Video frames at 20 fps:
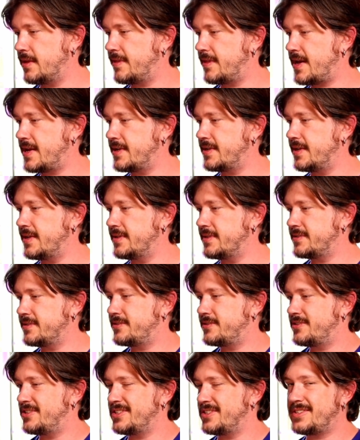That is
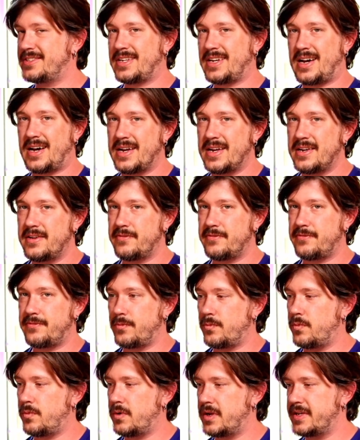just kind of
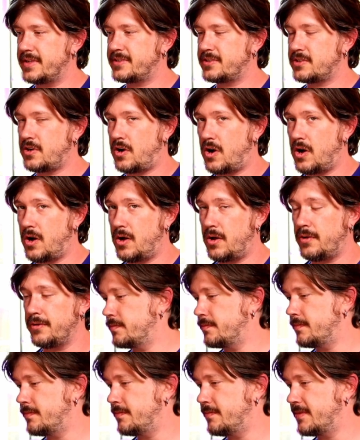what it's called.